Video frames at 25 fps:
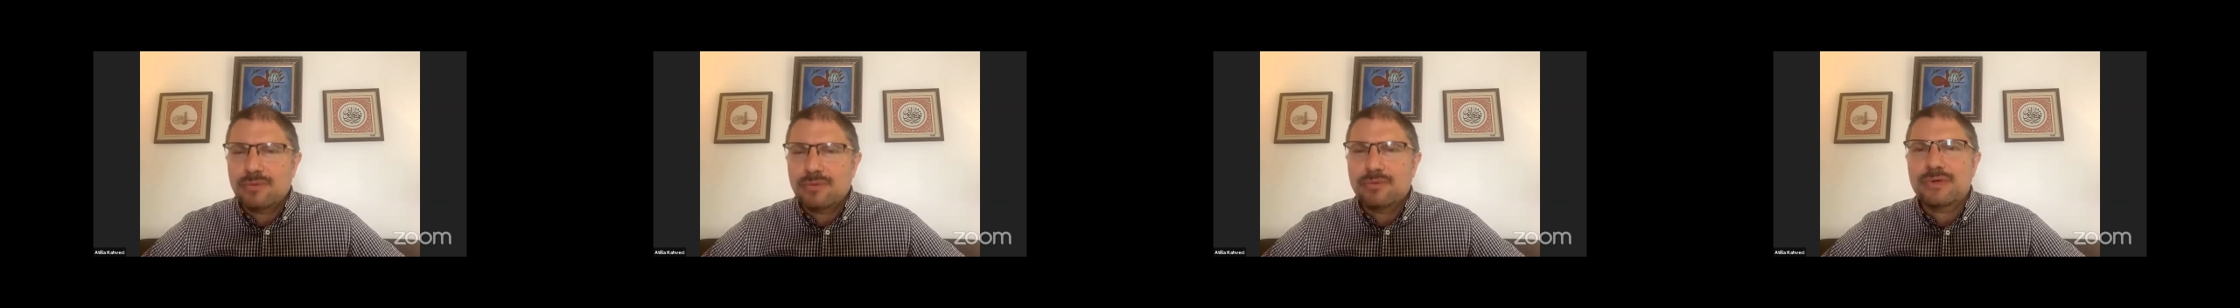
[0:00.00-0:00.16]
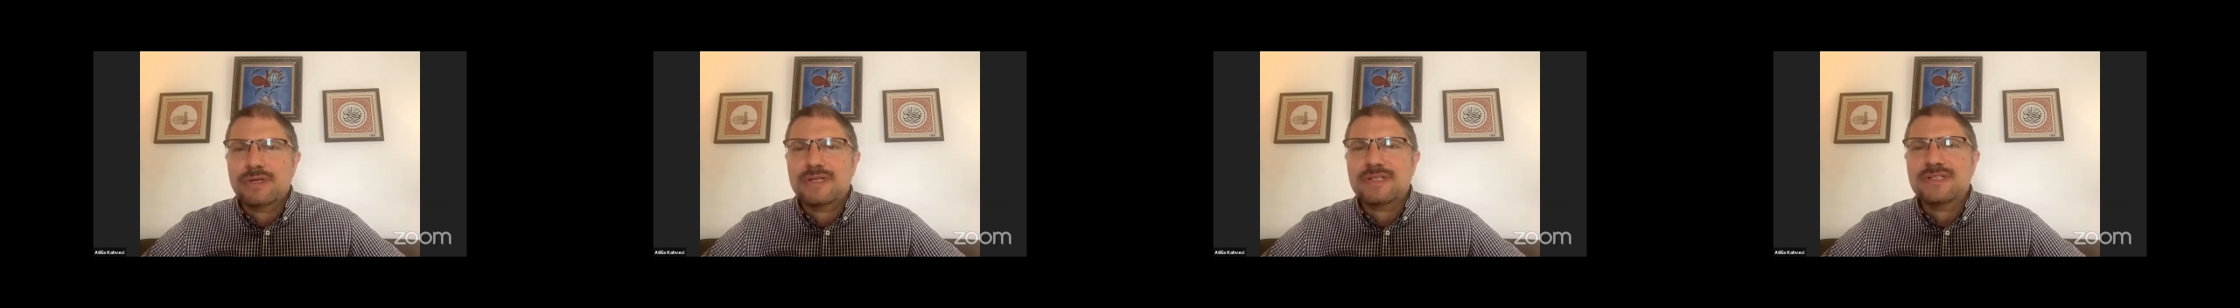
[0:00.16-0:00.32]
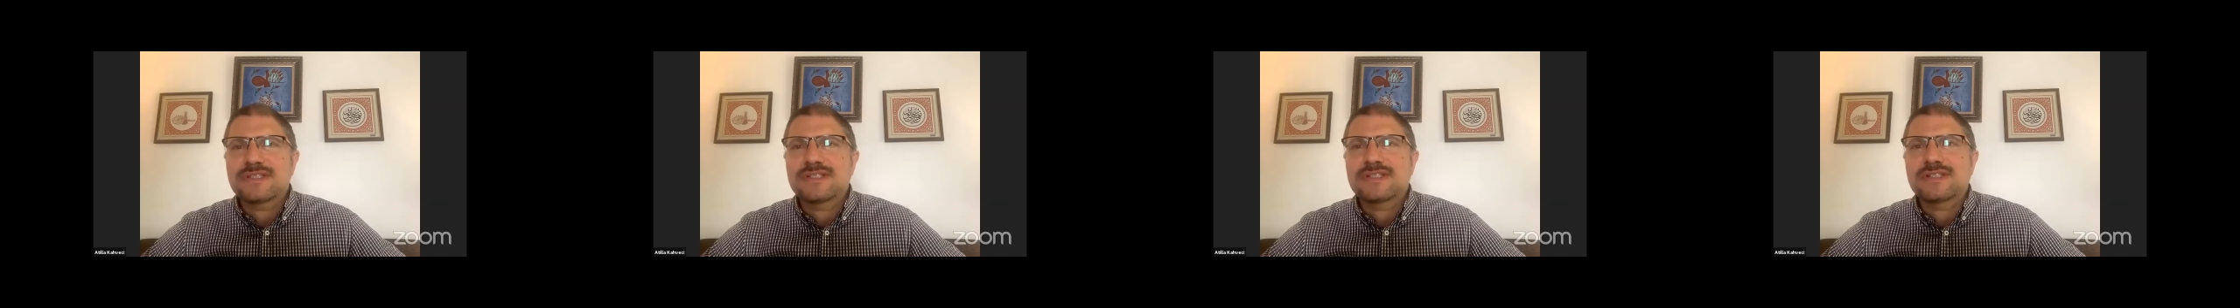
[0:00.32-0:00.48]

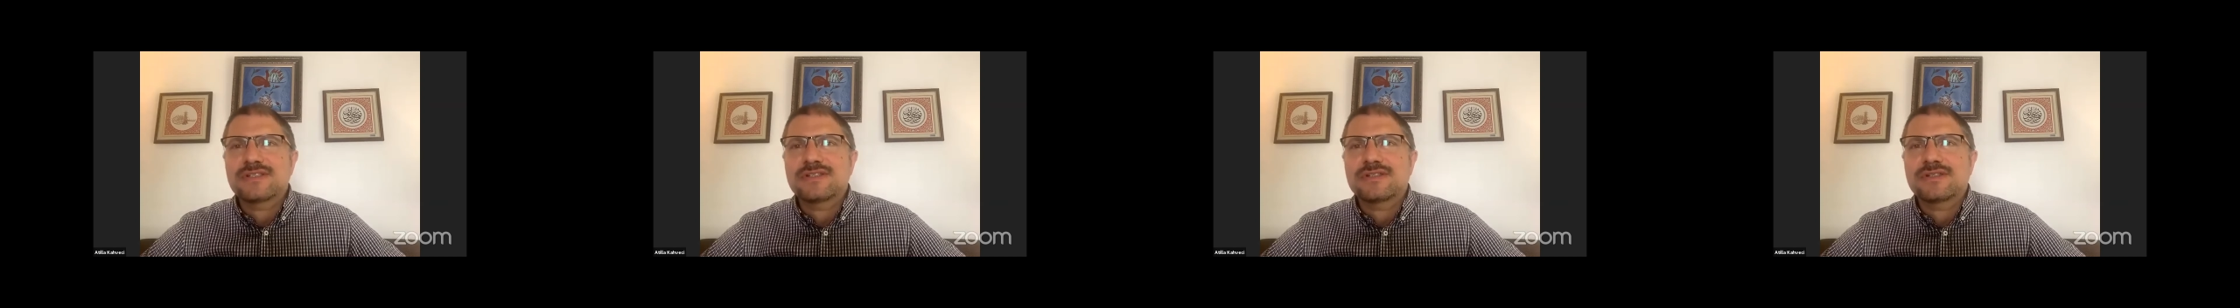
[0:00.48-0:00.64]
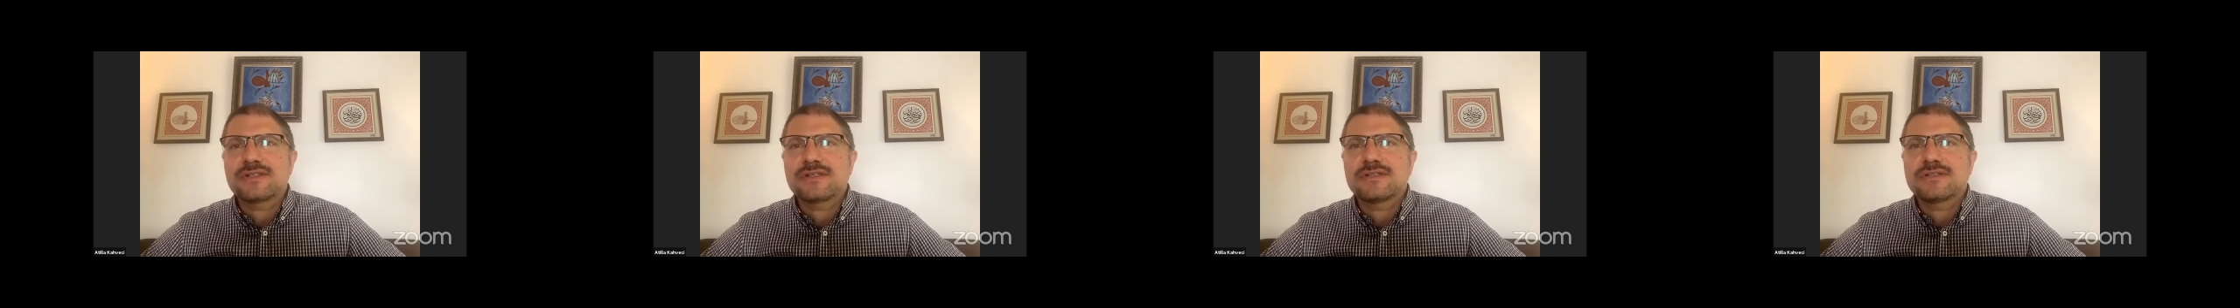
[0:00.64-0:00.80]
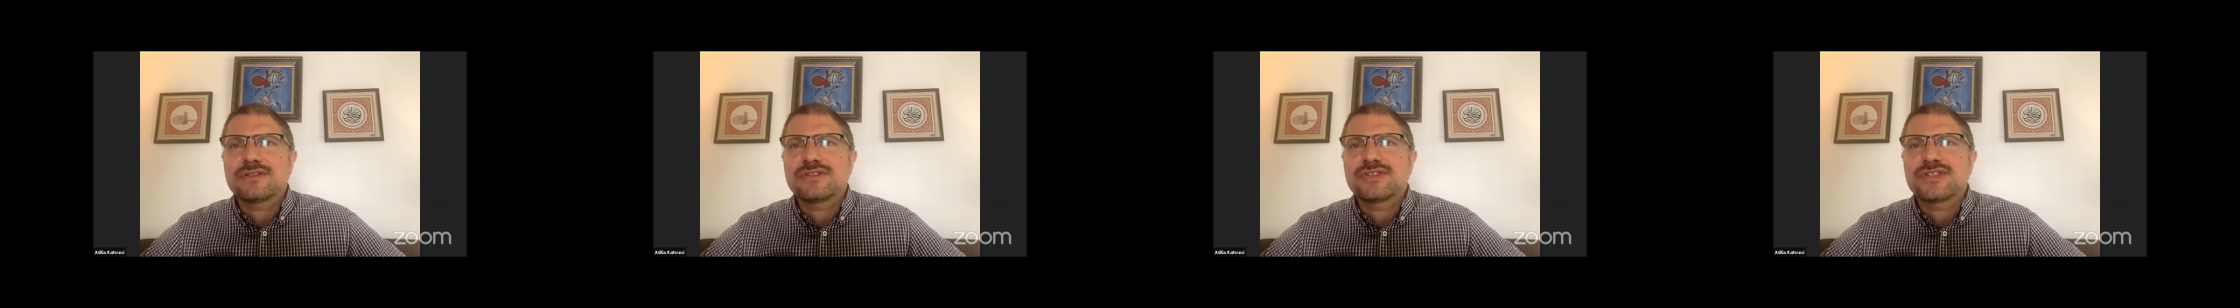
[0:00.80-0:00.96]
What is the
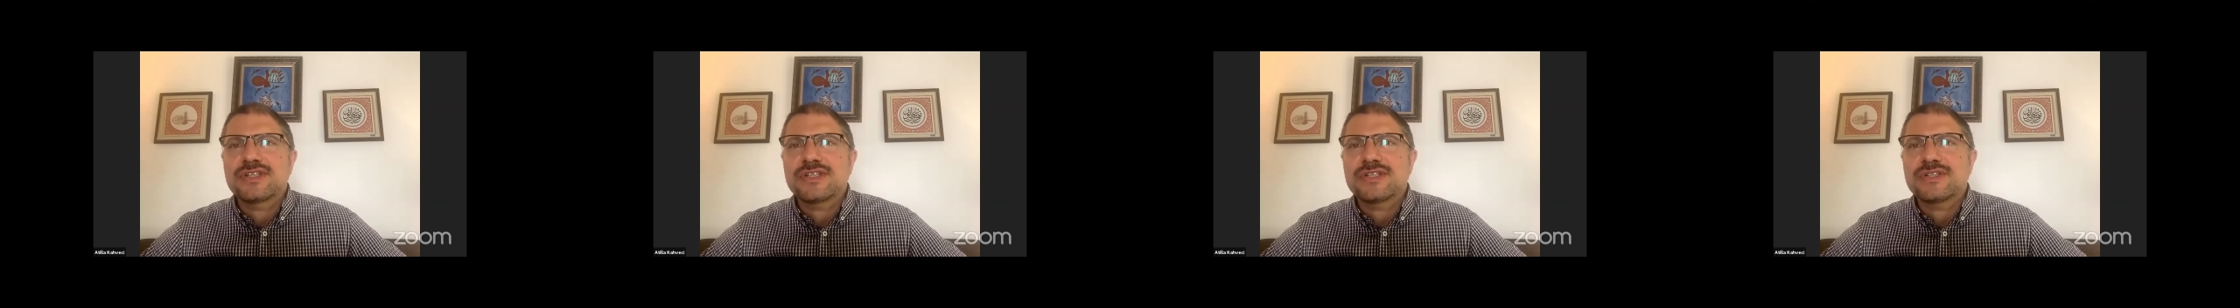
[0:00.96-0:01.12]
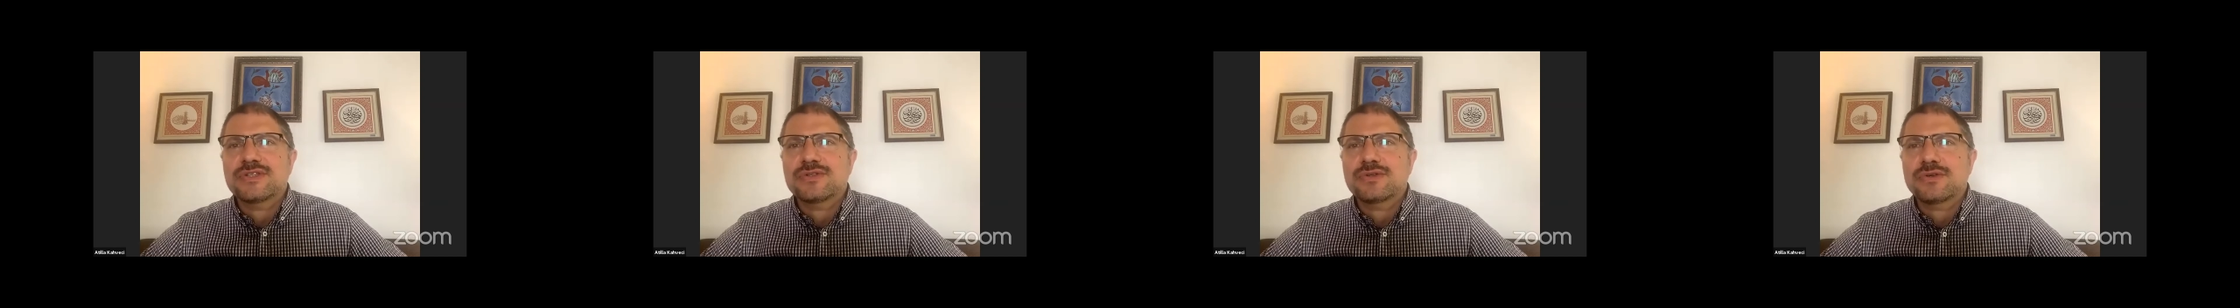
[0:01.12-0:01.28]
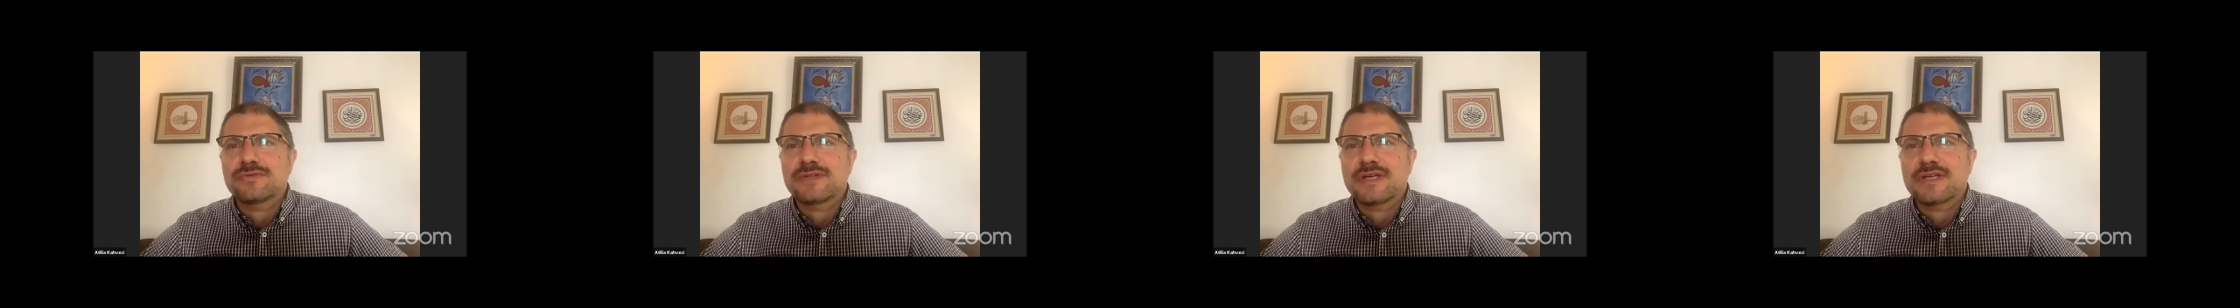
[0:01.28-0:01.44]

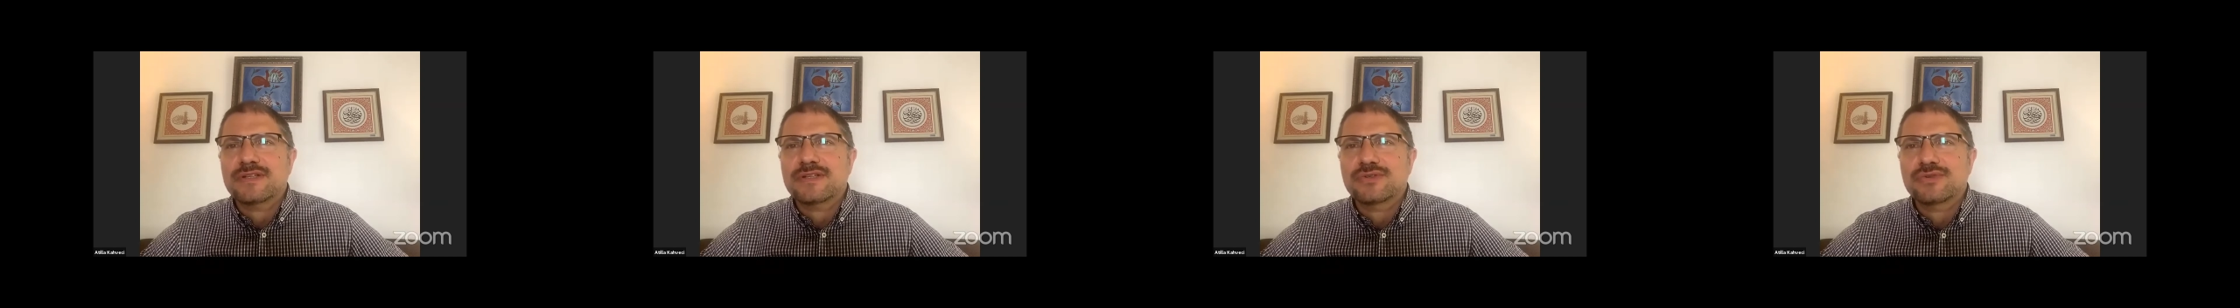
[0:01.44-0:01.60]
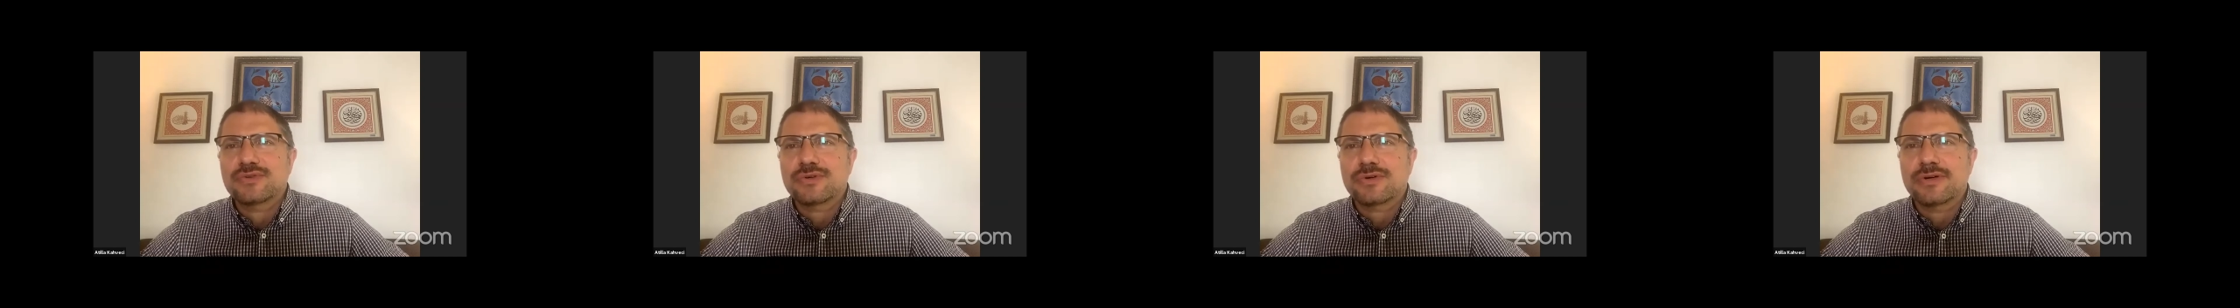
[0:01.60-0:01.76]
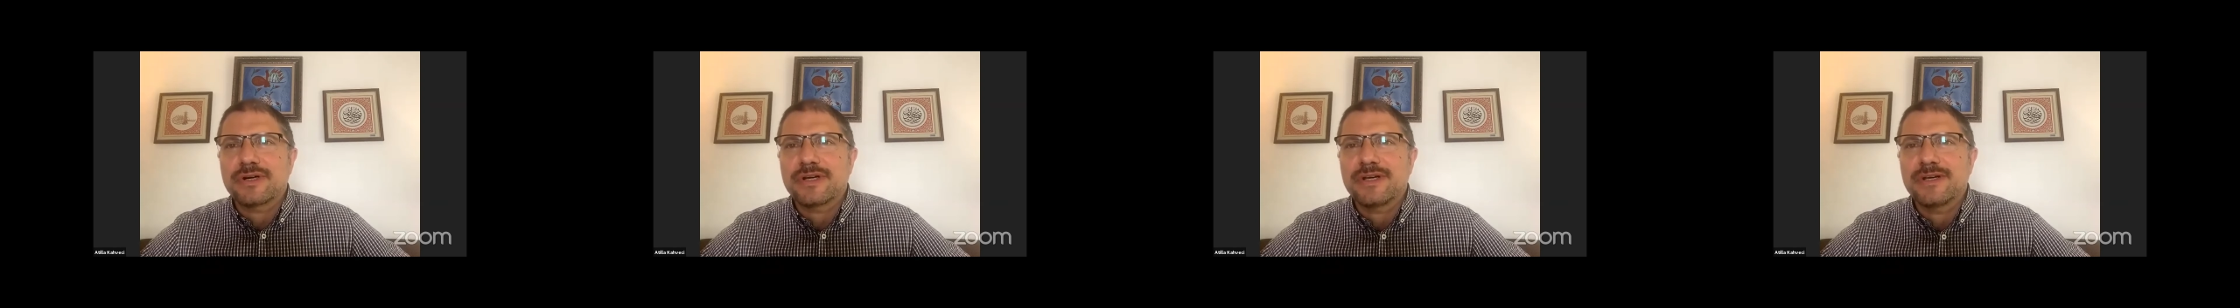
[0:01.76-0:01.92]
gist of that
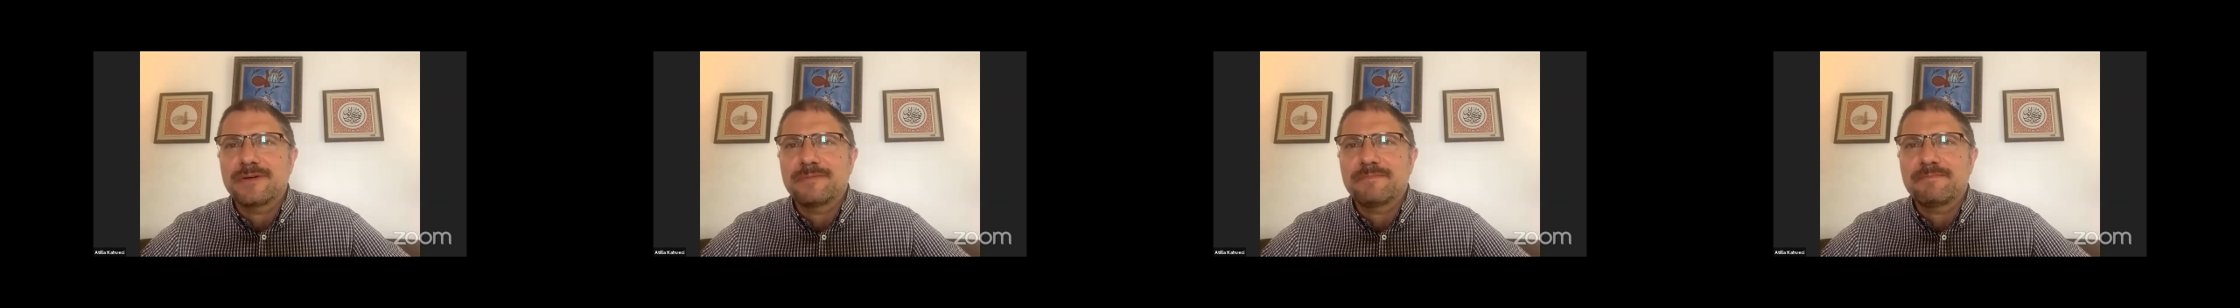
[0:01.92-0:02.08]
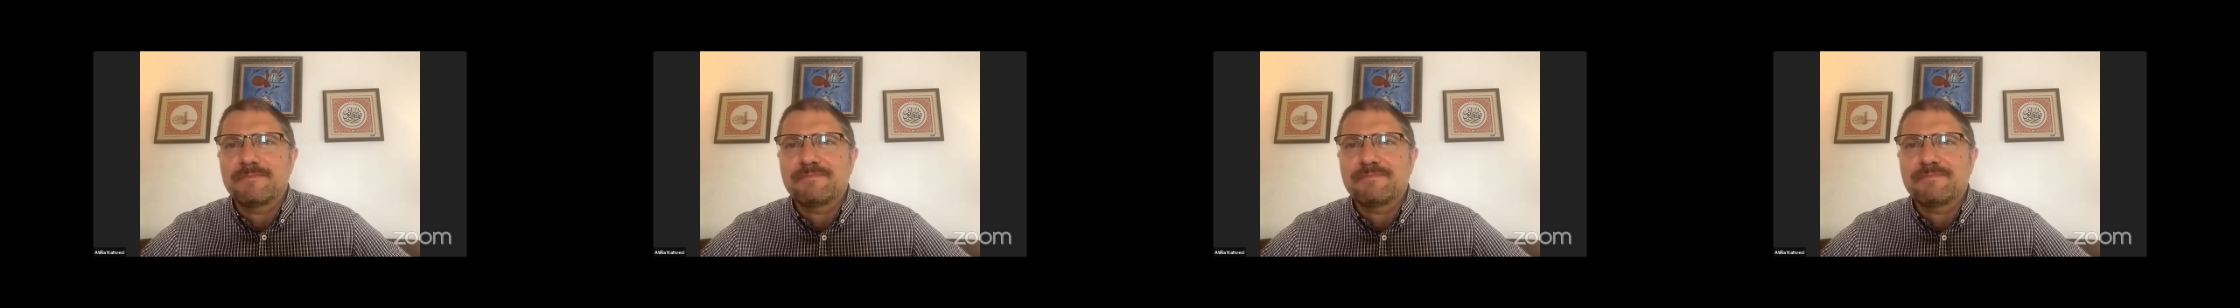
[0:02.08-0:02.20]
story?